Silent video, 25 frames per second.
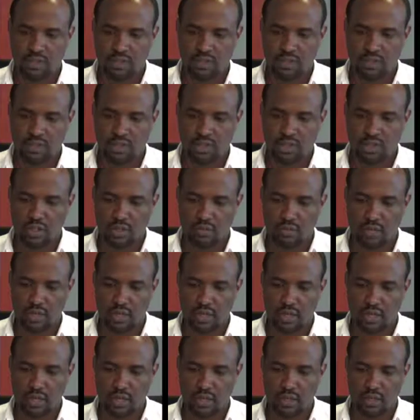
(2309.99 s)
This is
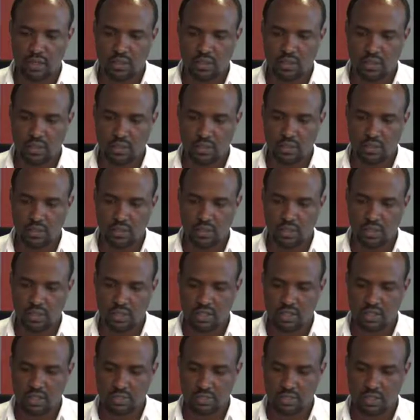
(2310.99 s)
typical Spate
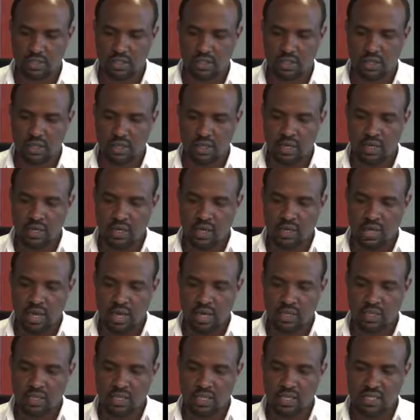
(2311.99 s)
systems.
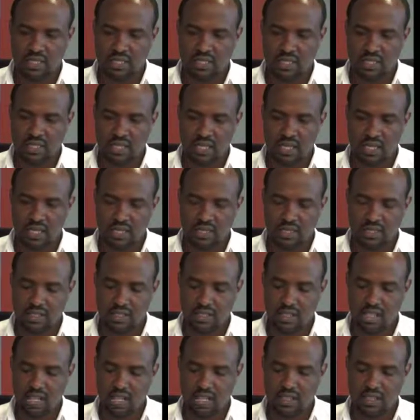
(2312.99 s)
And then the
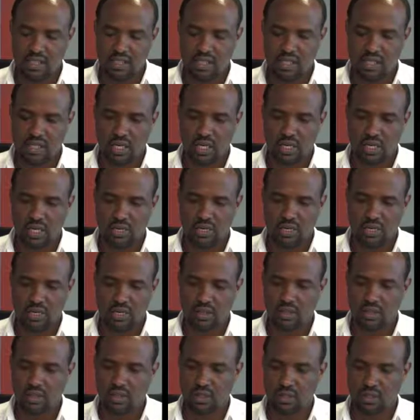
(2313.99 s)
design discharge
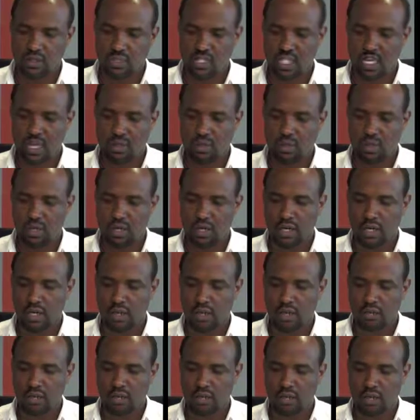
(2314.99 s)
in some way need
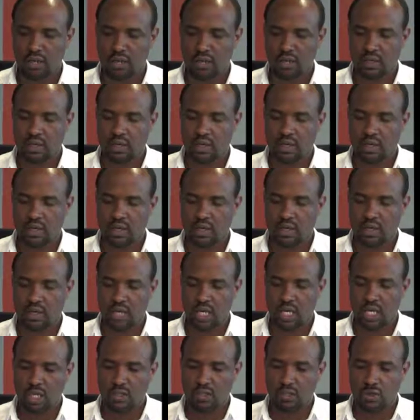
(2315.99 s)
to be
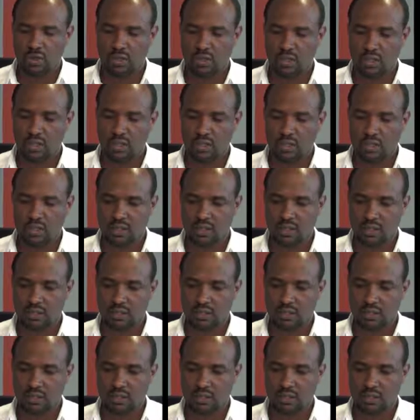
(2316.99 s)
anyway fixed.